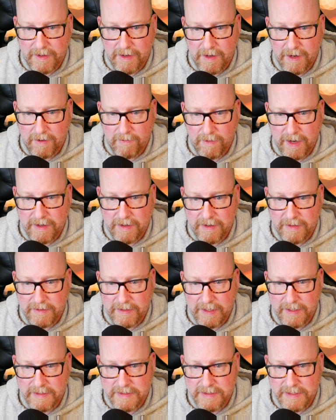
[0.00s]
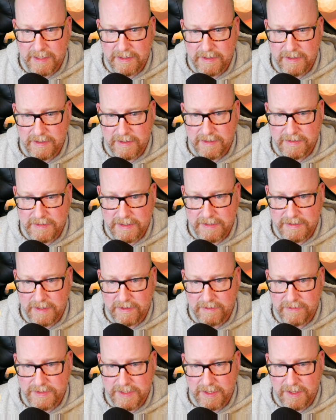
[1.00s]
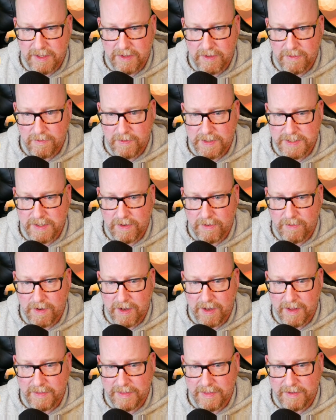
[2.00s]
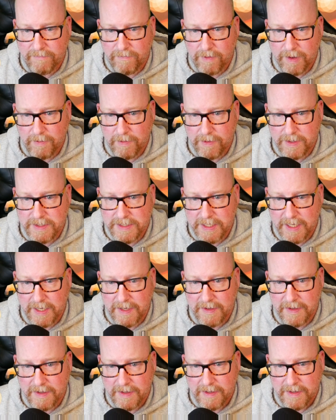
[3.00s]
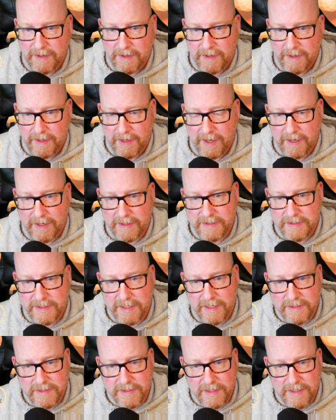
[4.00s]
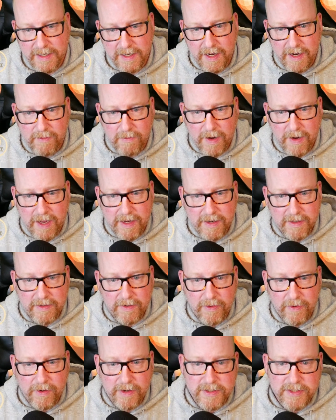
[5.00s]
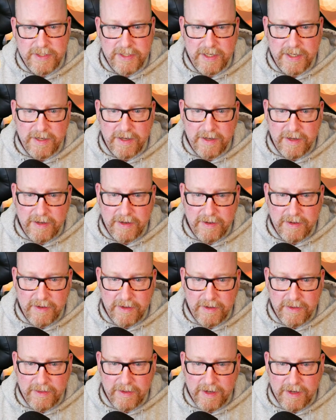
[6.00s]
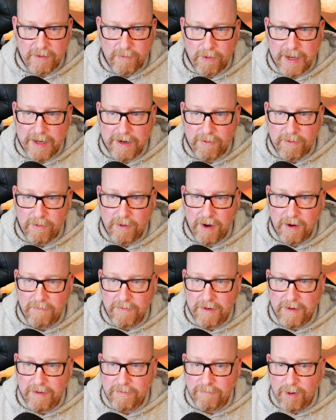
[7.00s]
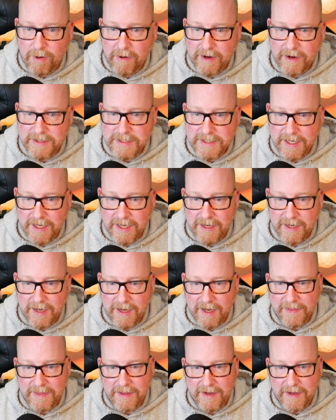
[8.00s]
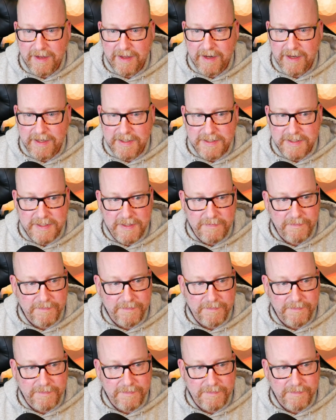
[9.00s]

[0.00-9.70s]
I read D says there's a QSO on the frequency. And is this I read Deutsch, the creator of VarAC? I think it is.